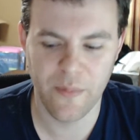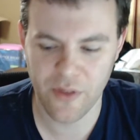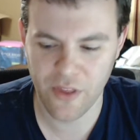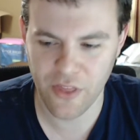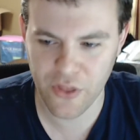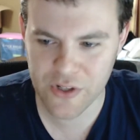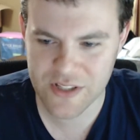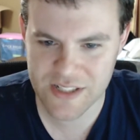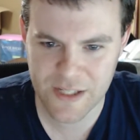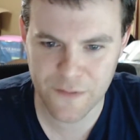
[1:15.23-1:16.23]
there
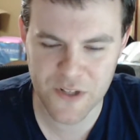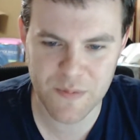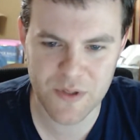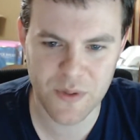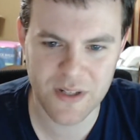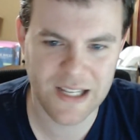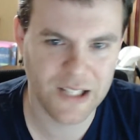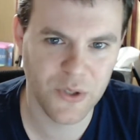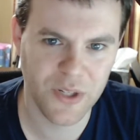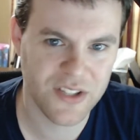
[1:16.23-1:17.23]
is a difference between
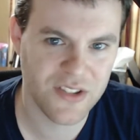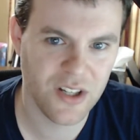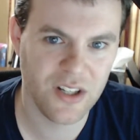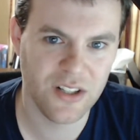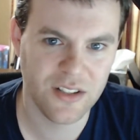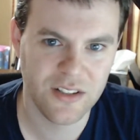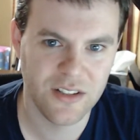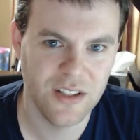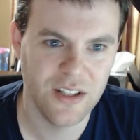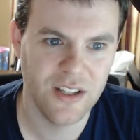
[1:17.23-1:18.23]
downloading a song
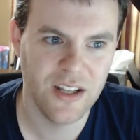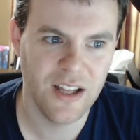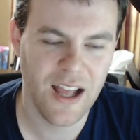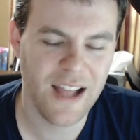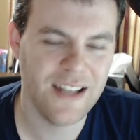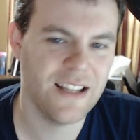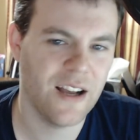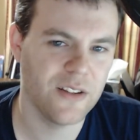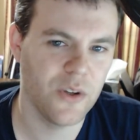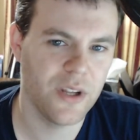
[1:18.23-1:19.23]
and
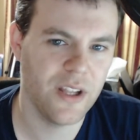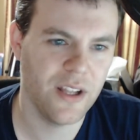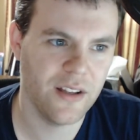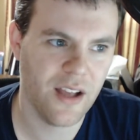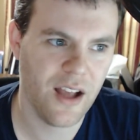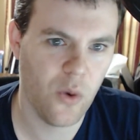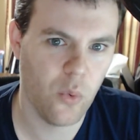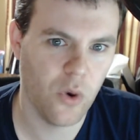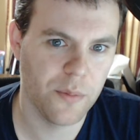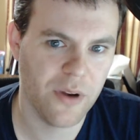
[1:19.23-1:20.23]
downloading a
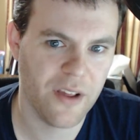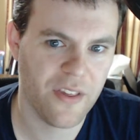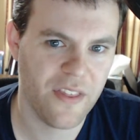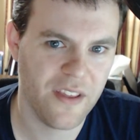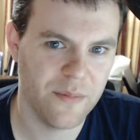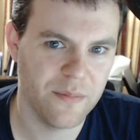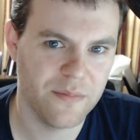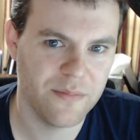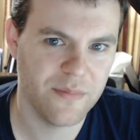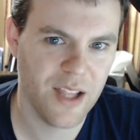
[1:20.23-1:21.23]
WordPress theme
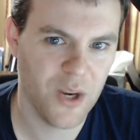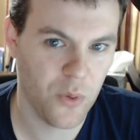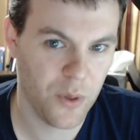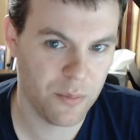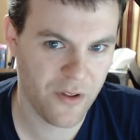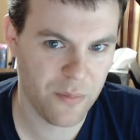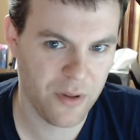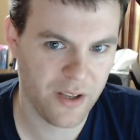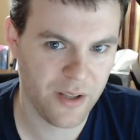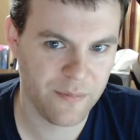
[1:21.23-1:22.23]
and a WordPress
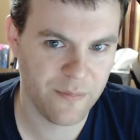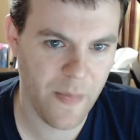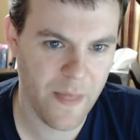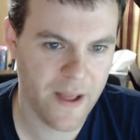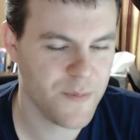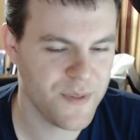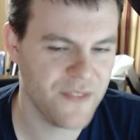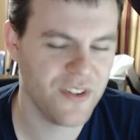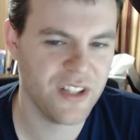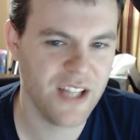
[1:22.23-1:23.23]
plugin.
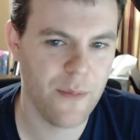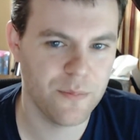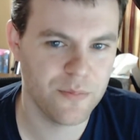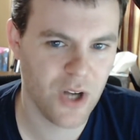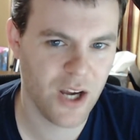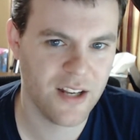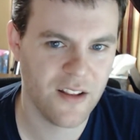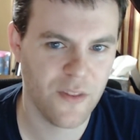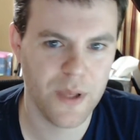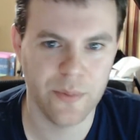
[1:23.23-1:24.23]
Specifically, I'm talking to
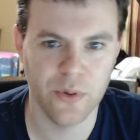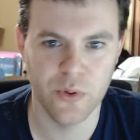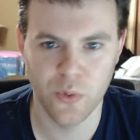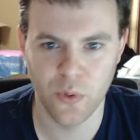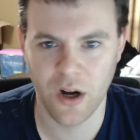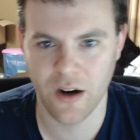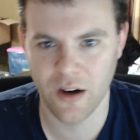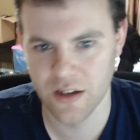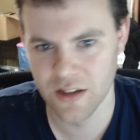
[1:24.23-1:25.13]
the people who are,